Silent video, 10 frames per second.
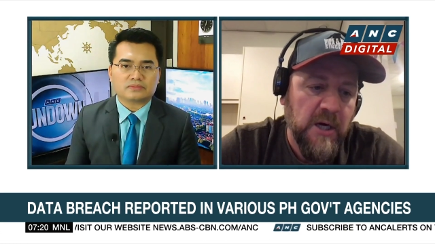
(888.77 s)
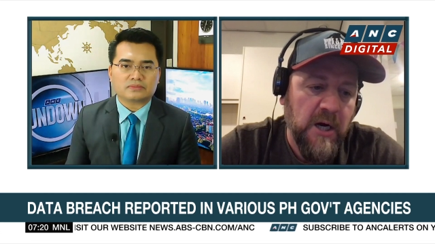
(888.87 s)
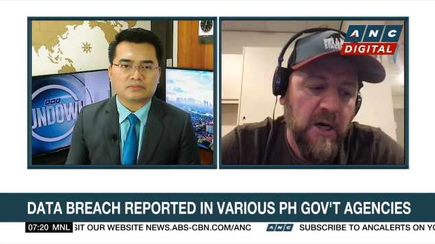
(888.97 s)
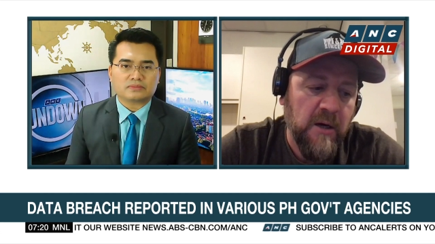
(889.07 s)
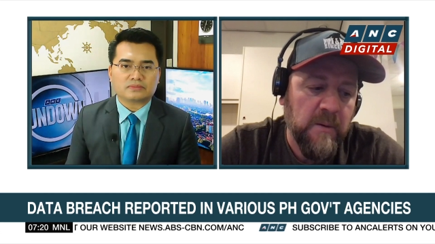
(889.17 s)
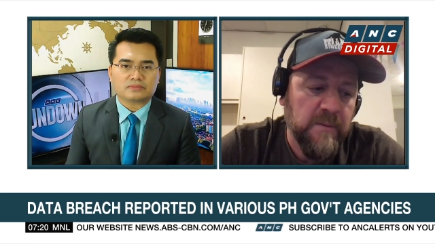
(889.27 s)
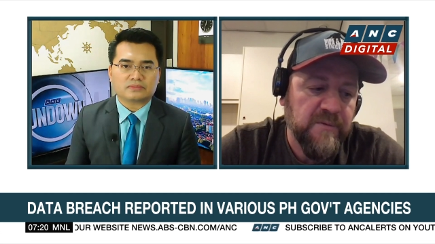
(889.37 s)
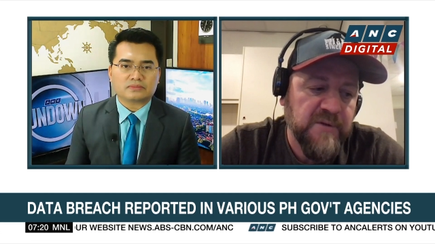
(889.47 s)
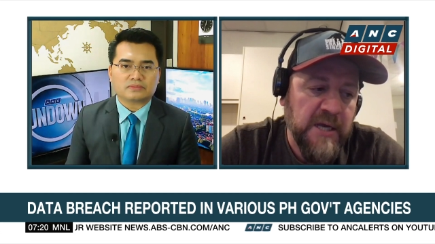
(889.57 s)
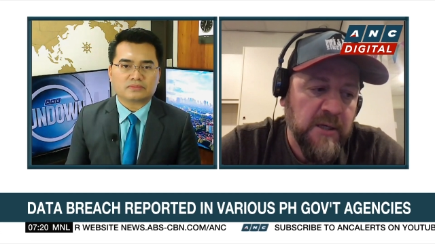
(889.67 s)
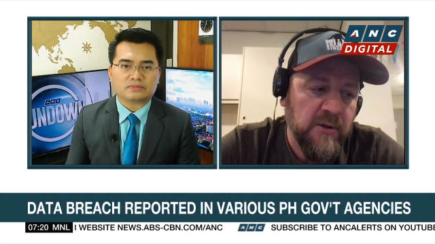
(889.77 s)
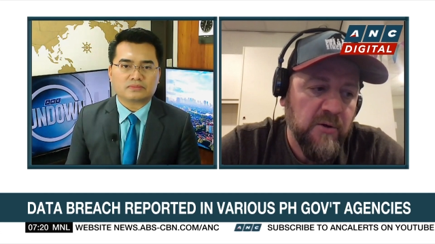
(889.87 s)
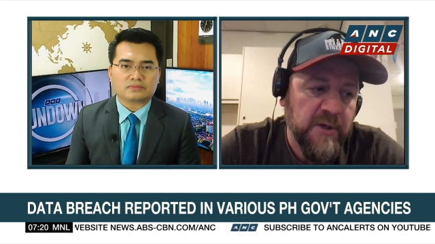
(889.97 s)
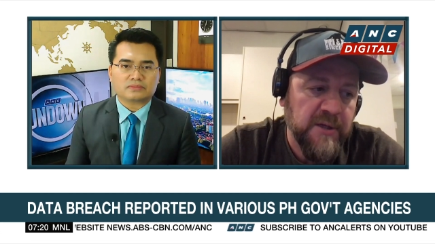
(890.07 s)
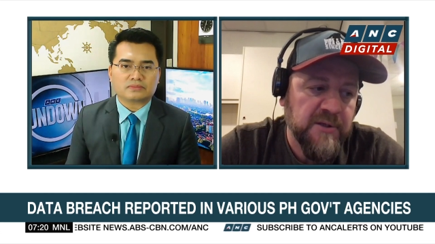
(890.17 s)
Speaker 1: Uh, take a
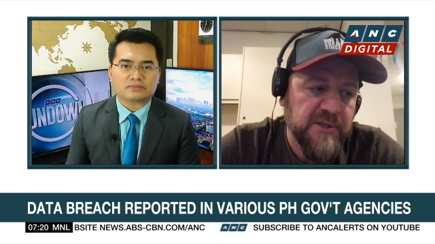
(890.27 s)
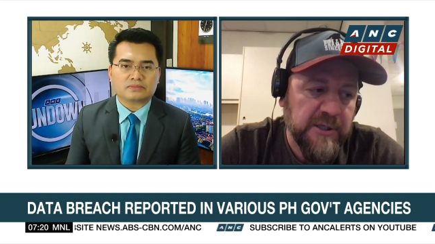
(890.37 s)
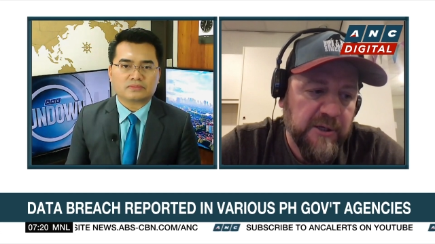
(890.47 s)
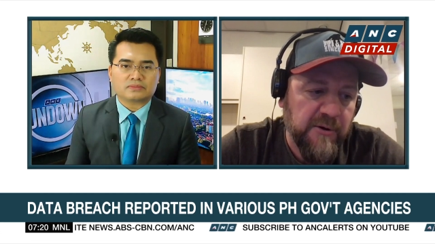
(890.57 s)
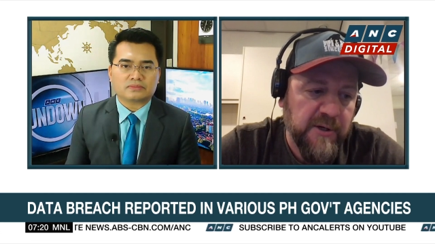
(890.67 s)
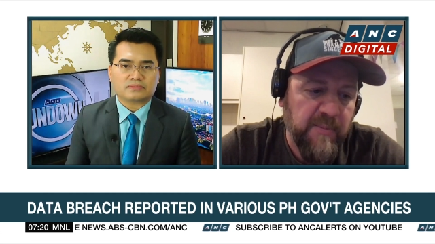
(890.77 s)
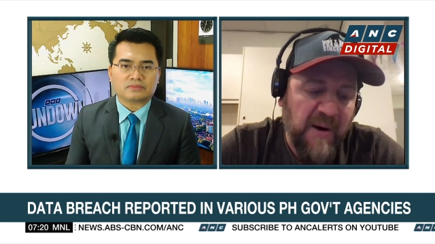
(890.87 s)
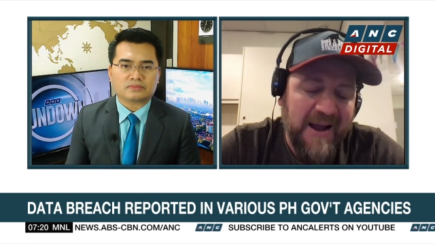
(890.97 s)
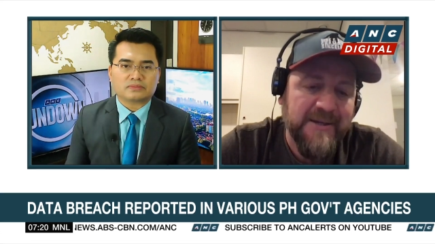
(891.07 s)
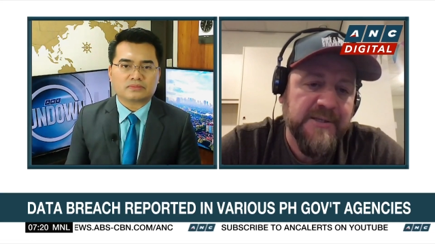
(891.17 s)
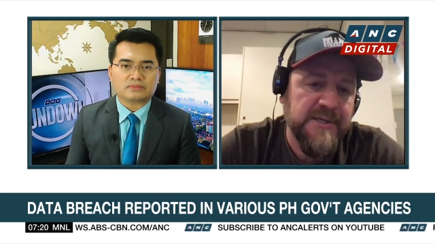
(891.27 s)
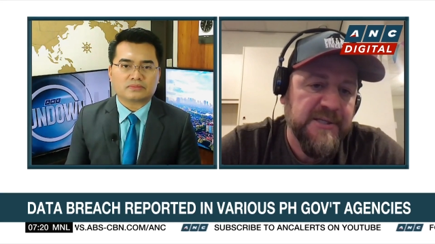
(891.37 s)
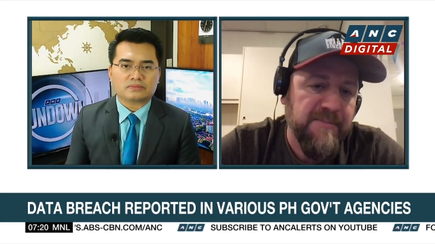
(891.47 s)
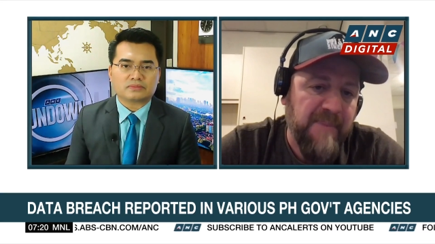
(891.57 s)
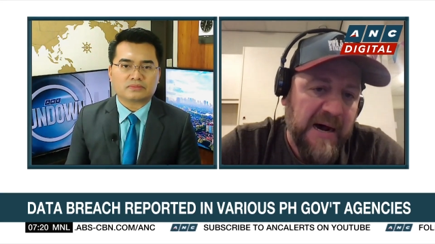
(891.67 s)
look at the security practices
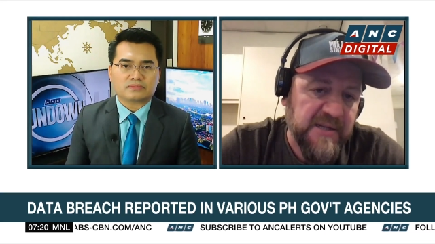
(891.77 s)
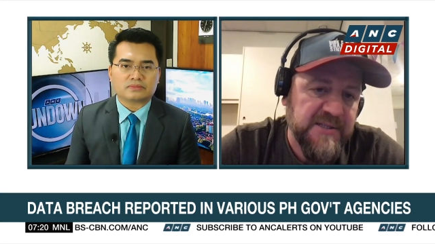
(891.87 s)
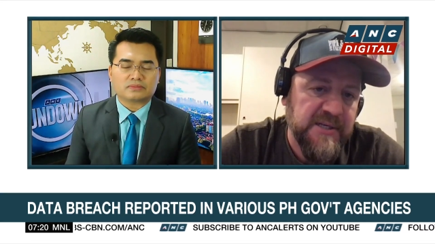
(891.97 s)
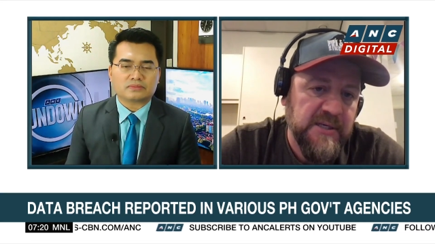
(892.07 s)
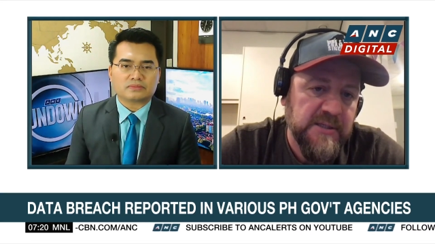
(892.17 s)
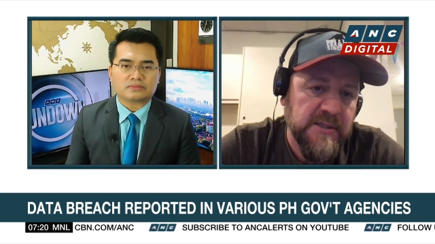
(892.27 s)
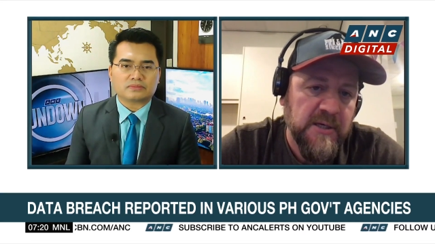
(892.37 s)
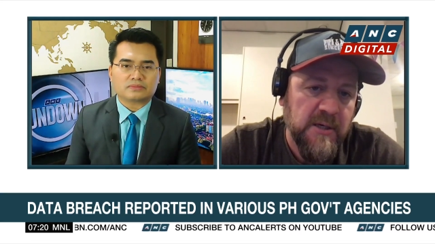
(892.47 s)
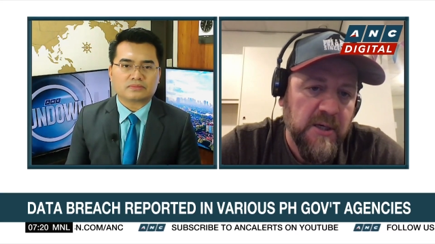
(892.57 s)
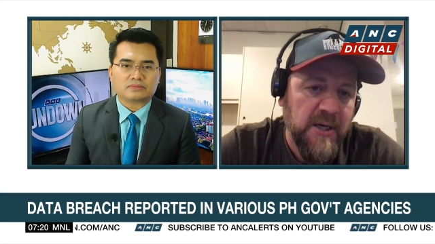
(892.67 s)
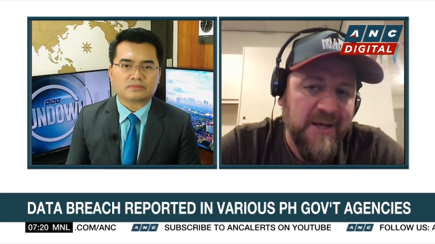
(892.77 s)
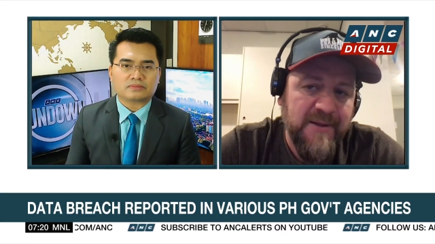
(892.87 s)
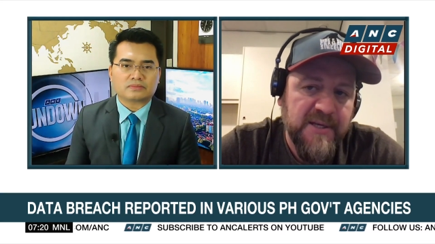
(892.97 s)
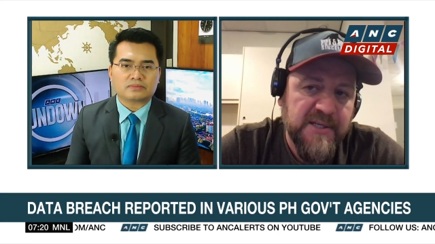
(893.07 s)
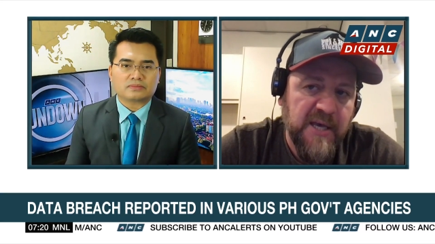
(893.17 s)
and policies. In
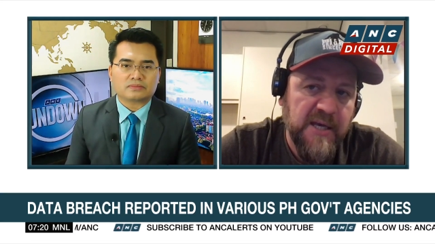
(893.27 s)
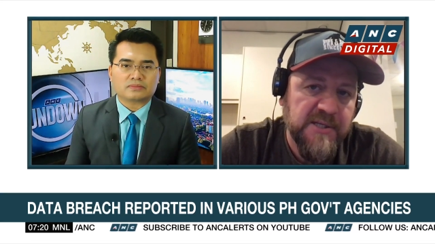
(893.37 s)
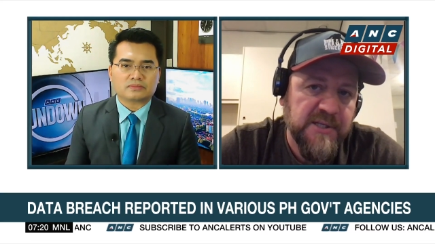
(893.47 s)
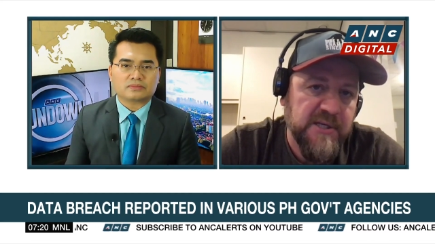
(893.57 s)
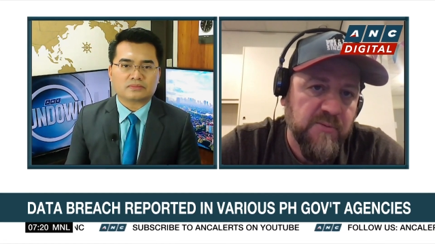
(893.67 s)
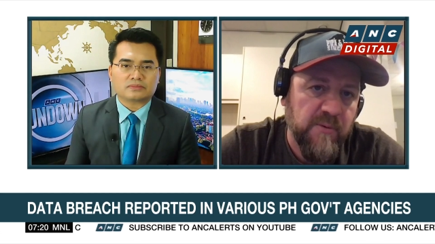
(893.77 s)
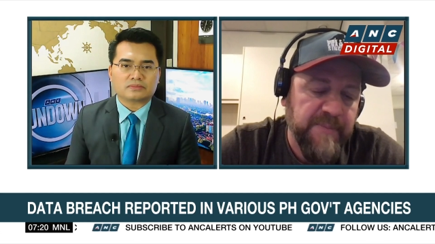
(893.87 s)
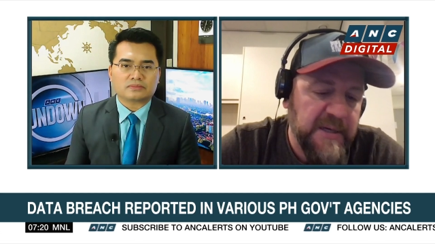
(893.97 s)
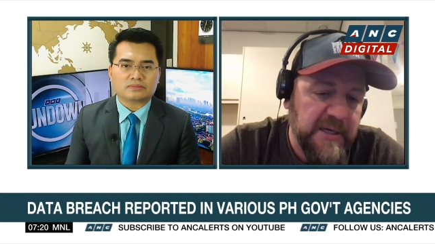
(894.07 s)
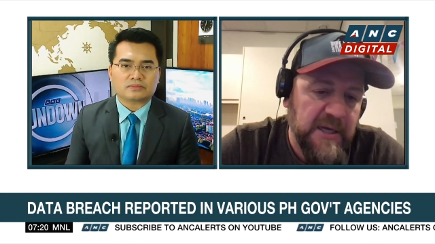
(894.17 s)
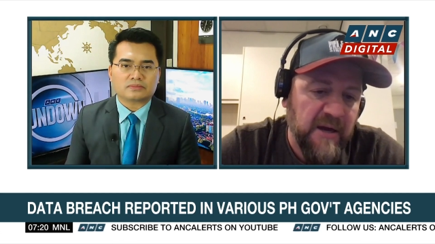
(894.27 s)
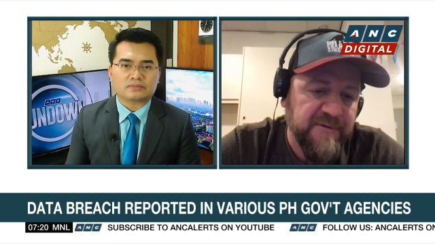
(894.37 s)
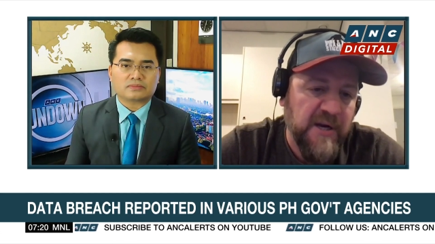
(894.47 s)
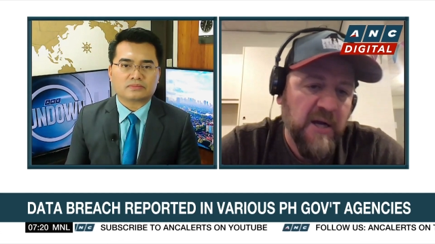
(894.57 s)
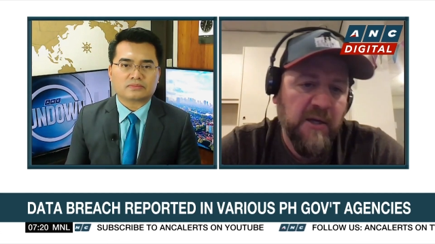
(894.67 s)
this case, these were P D F
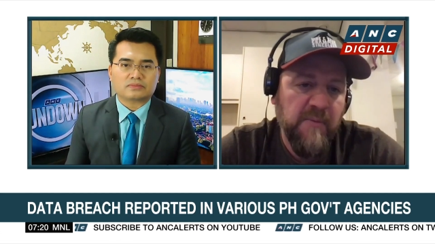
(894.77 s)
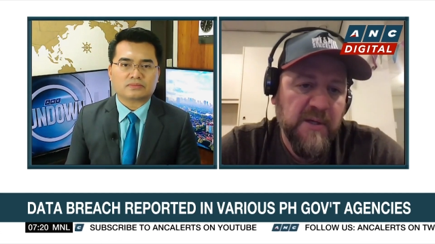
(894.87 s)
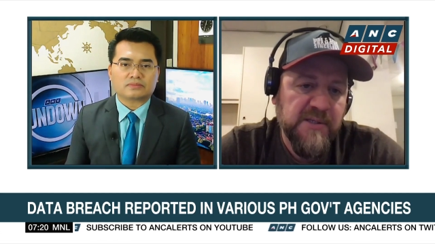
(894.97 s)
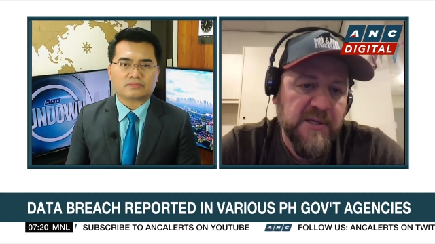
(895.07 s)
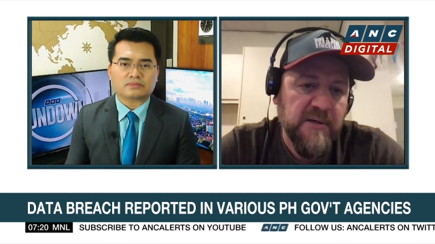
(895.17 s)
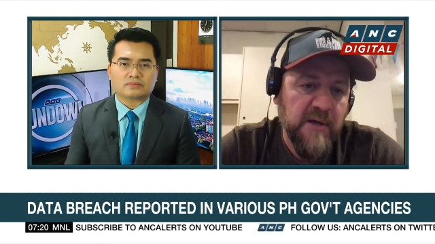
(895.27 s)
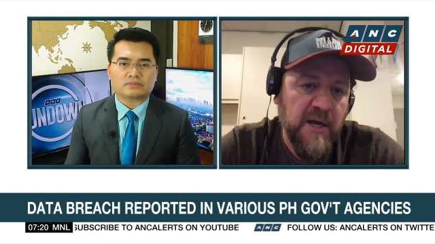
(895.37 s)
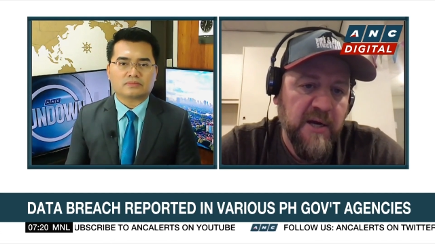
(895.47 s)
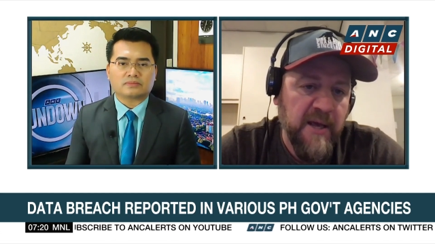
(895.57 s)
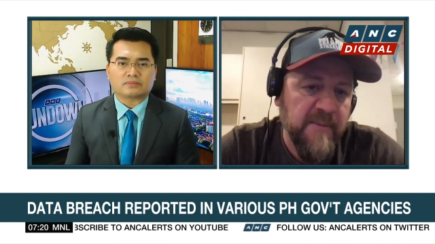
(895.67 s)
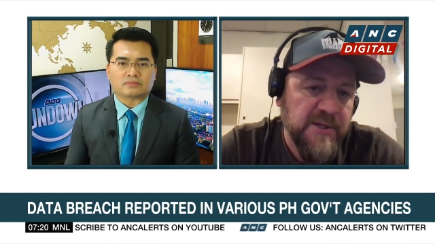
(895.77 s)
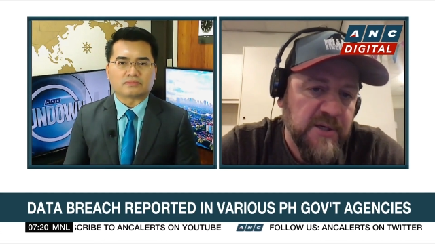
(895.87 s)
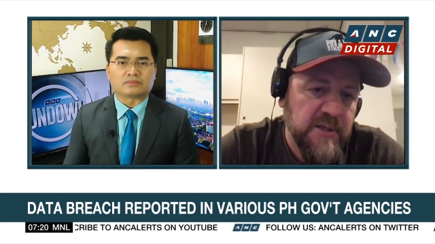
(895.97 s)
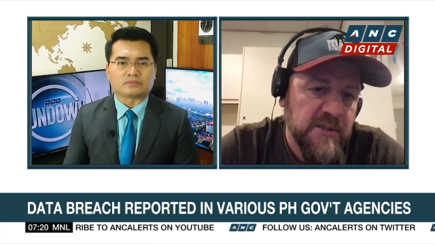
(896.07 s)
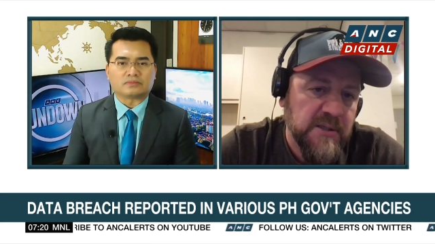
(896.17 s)
documents and, and
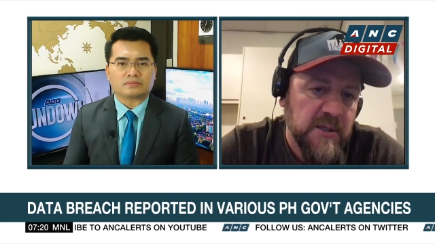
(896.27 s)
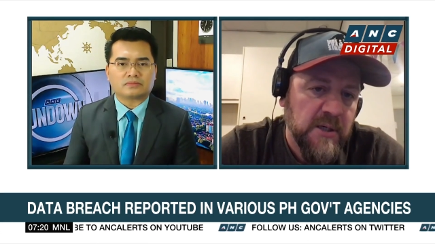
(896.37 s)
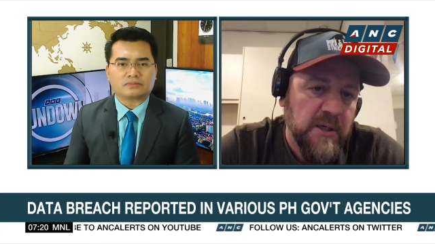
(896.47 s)
images.